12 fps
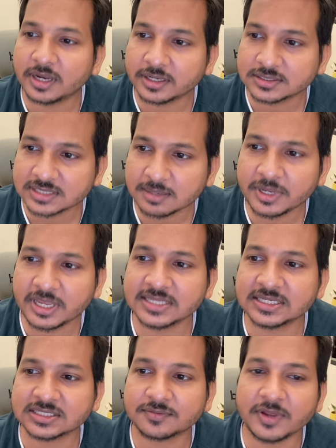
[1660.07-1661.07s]
Some
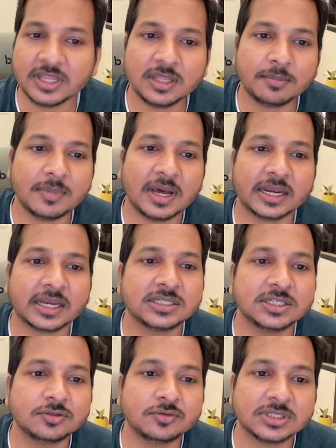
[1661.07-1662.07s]
cases when the market
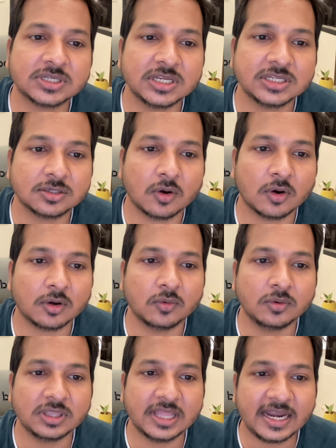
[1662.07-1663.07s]
situation is not
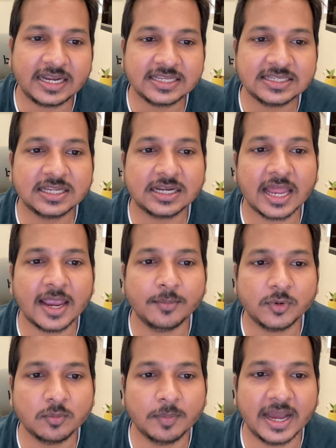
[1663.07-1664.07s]
good, that is the
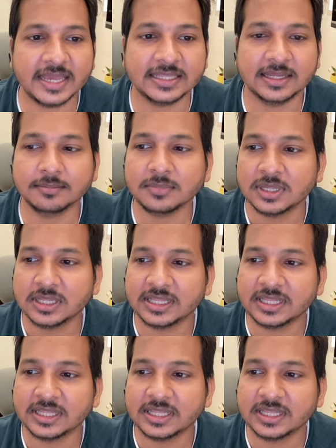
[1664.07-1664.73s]
time to buy them.